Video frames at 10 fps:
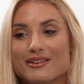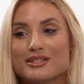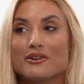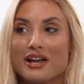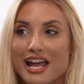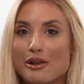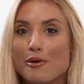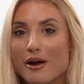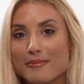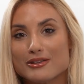I was like, okay, I know
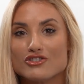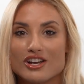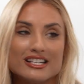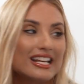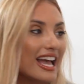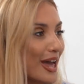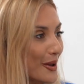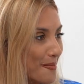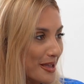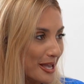Barbie's trending, how do
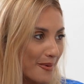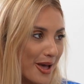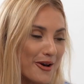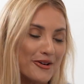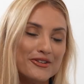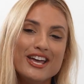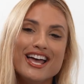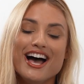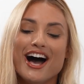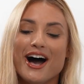I make it my
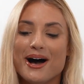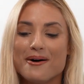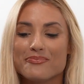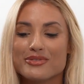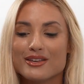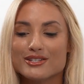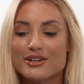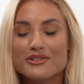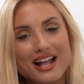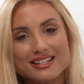own?
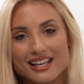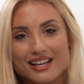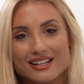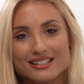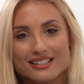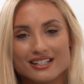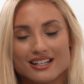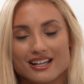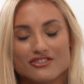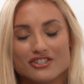So that's like
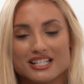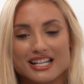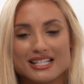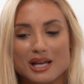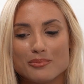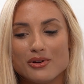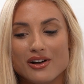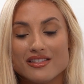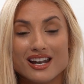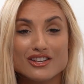just an example.
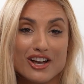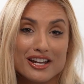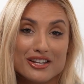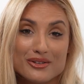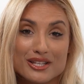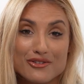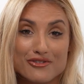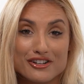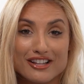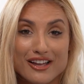And then I try to use like
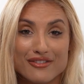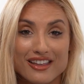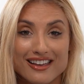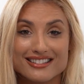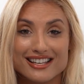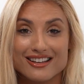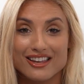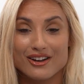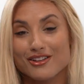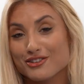real life things. Like,
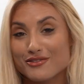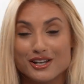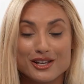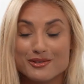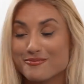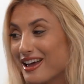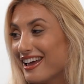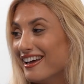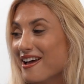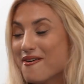you know, I'll do videos with
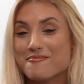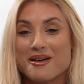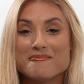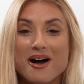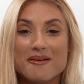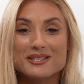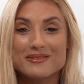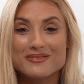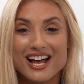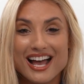my mom
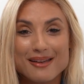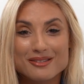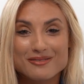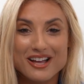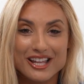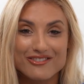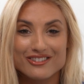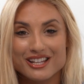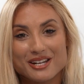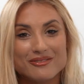sometimes about like
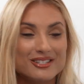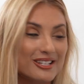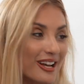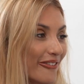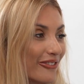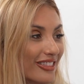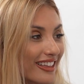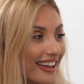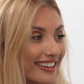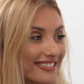relatable stuff with
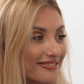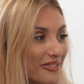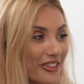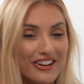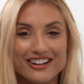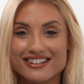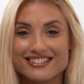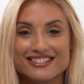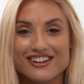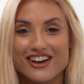like mothers
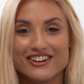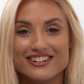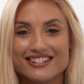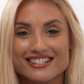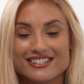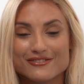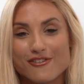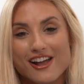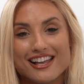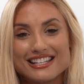and daughters and
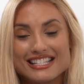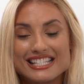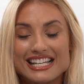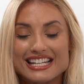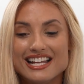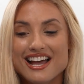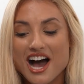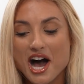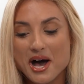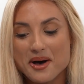friends. And
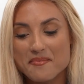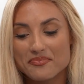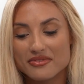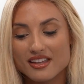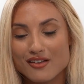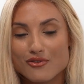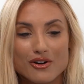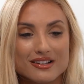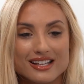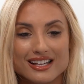of
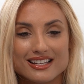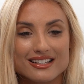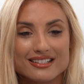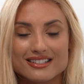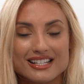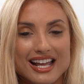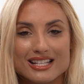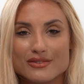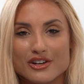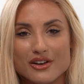course, like
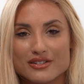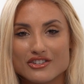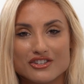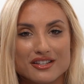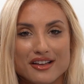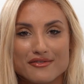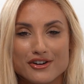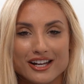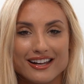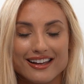dance videos I just love
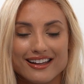creating.